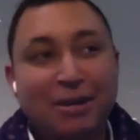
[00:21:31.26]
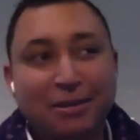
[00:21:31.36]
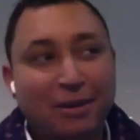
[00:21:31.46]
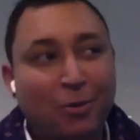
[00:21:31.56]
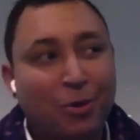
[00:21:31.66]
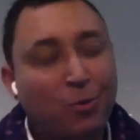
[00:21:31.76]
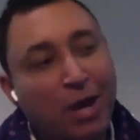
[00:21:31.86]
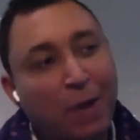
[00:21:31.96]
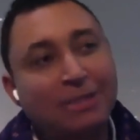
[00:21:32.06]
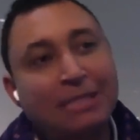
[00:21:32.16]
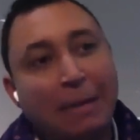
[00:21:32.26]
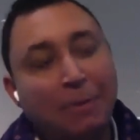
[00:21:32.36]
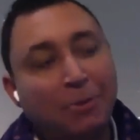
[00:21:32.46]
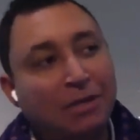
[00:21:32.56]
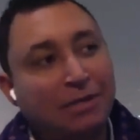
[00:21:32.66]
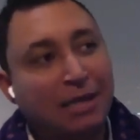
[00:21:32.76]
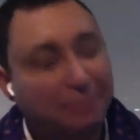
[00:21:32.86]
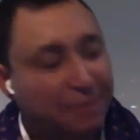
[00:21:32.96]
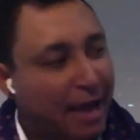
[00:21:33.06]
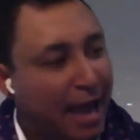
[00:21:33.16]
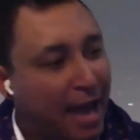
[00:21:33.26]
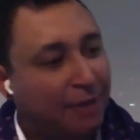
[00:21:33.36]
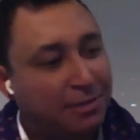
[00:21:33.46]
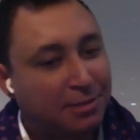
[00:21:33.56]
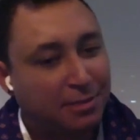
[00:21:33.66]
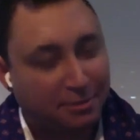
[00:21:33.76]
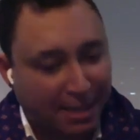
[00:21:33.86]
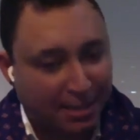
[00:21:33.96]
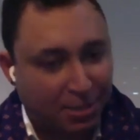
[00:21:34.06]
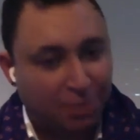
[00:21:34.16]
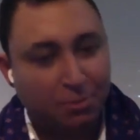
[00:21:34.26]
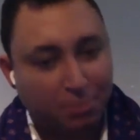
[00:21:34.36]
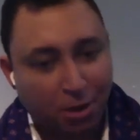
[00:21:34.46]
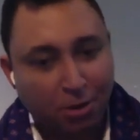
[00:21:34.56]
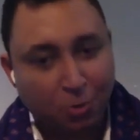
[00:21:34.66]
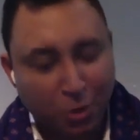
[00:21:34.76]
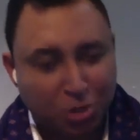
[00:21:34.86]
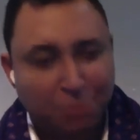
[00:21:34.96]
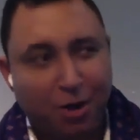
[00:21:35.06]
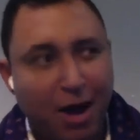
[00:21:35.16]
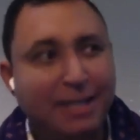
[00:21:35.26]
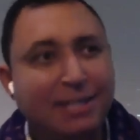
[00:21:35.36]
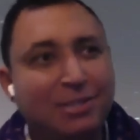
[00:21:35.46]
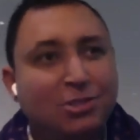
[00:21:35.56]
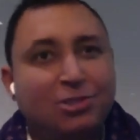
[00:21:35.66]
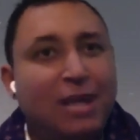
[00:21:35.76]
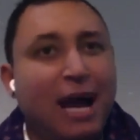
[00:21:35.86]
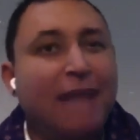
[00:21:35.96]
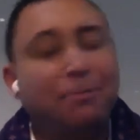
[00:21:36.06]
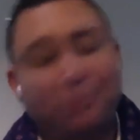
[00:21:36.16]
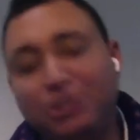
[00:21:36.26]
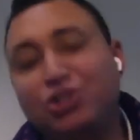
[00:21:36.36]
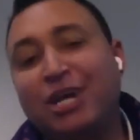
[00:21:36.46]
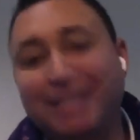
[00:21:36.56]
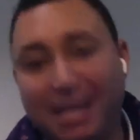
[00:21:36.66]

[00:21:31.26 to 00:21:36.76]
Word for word: Uh, what I always tell people is that the house that's on the block, which you're buying, mm. is a depreciating